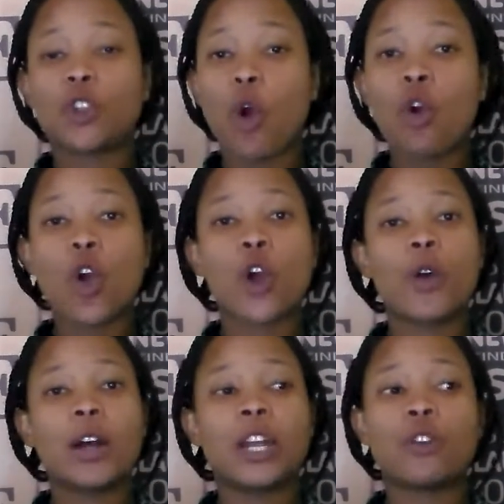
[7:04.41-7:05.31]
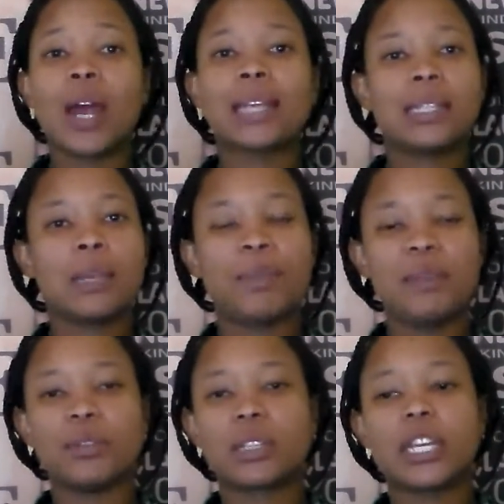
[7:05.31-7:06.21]
Don't go around harassing
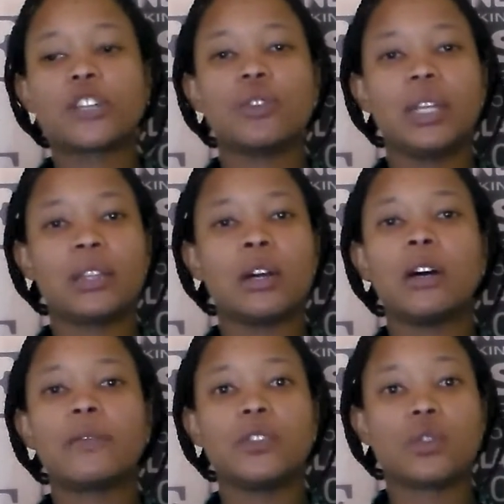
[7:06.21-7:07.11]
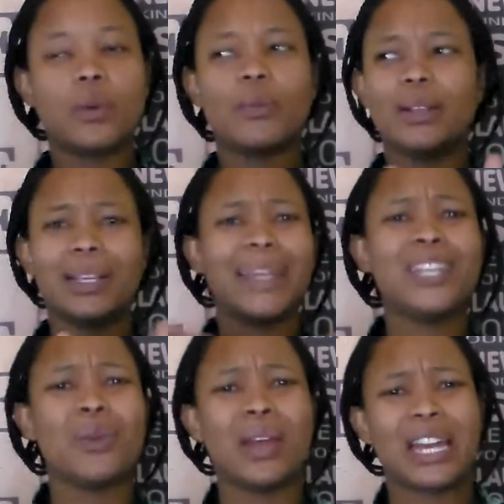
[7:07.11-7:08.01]
people sexually in the office, or well,
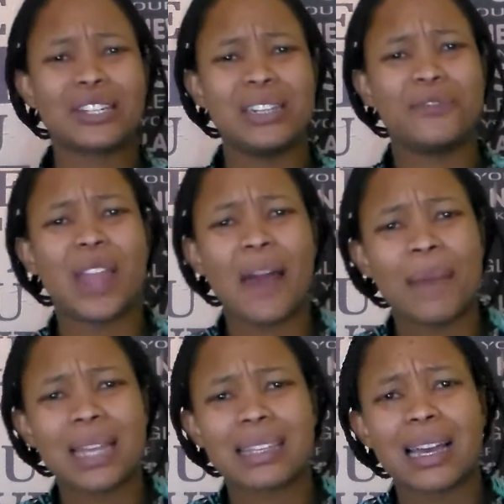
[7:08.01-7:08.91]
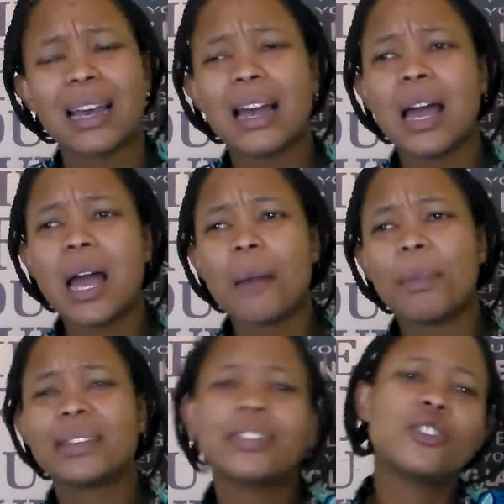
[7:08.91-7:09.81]
anywhere actually for that matter.
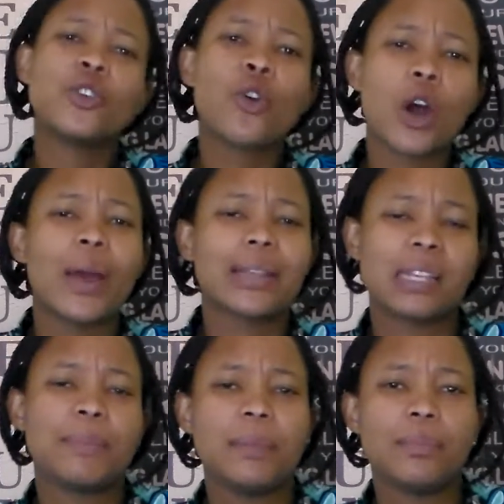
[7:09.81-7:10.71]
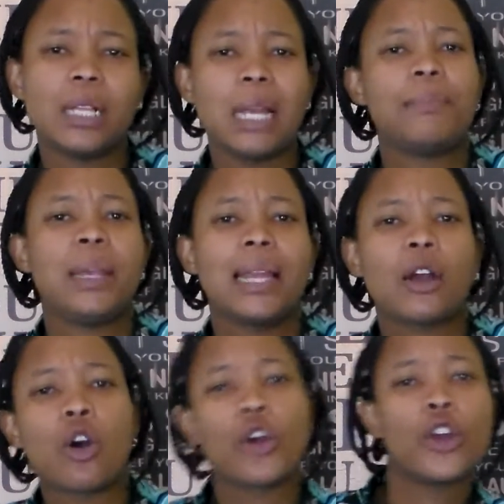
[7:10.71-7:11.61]
But essentially don't go harassing people and being
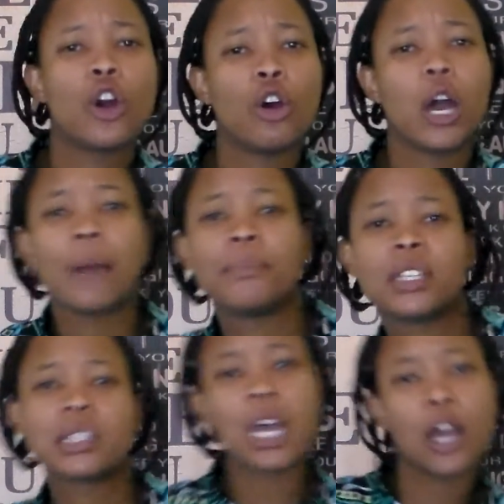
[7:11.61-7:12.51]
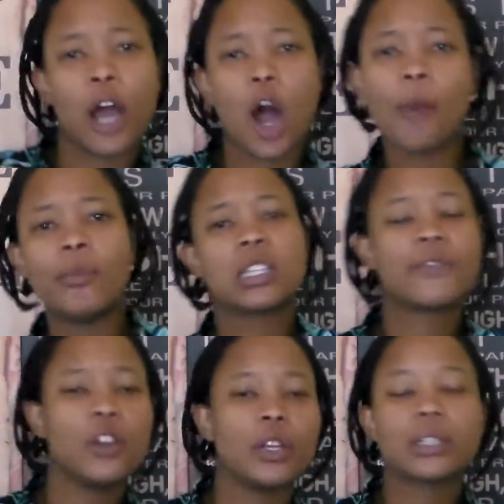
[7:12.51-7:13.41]
like, oh no, I'm just a harmless
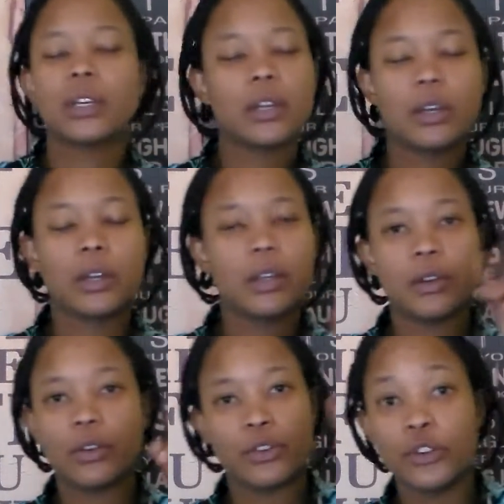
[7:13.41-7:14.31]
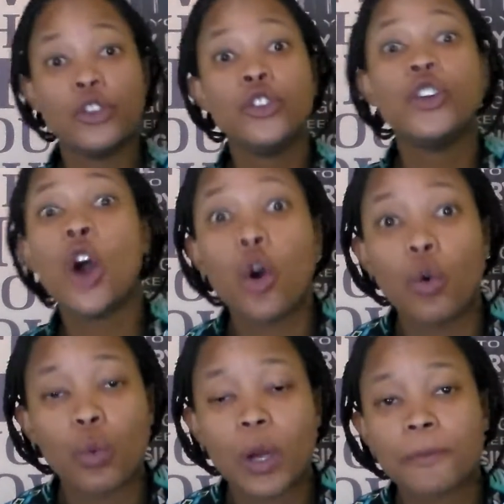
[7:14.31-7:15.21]
flirt.
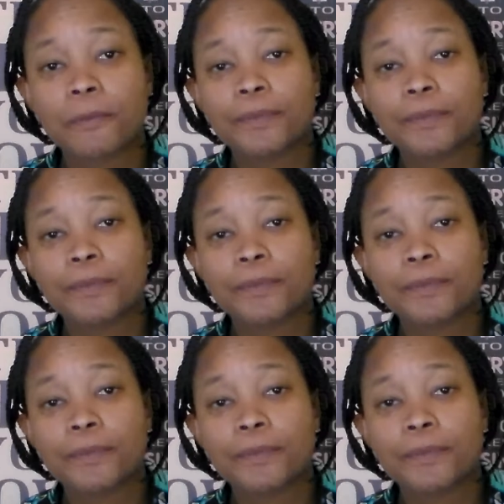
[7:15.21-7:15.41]
No.